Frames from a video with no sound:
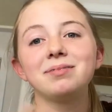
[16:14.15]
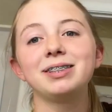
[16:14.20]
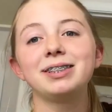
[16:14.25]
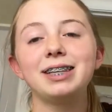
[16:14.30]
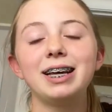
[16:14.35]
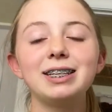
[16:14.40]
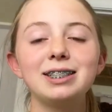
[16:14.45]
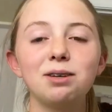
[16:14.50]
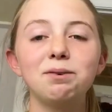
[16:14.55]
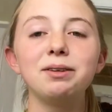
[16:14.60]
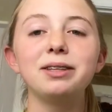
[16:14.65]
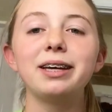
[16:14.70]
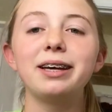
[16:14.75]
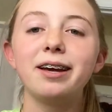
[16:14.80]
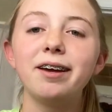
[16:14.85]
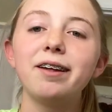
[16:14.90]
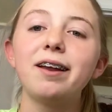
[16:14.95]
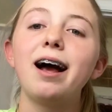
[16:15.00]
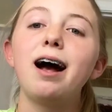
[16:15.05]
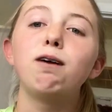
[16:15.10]
That's how we think
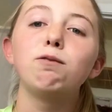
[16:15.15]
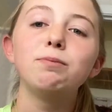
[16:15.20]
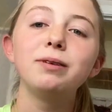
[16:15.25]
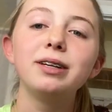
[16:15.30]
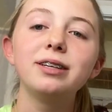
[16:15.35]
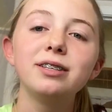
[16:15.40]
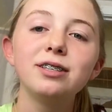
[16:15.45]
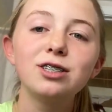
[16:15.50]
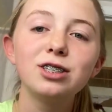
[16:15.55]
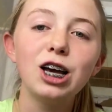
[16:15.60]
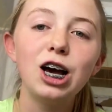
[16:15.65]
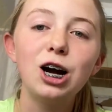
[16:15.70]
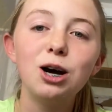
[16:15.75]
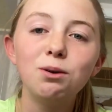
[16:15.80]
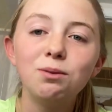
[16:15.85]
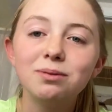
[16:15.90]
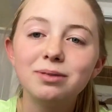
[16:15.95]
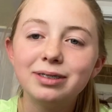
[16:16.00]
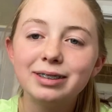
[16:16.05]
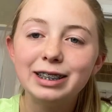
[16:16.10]
it happened.
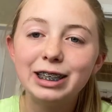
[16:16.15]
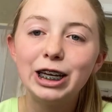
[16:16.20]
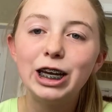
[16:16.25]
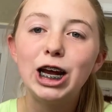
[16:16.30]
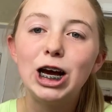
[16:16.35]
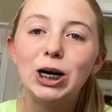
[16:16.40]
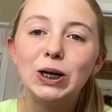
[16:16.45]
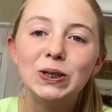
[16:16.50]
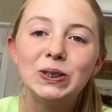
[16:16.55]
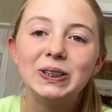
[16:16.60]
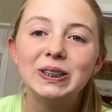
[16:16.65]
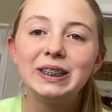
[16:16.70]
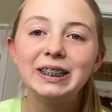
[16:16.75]
So, you know,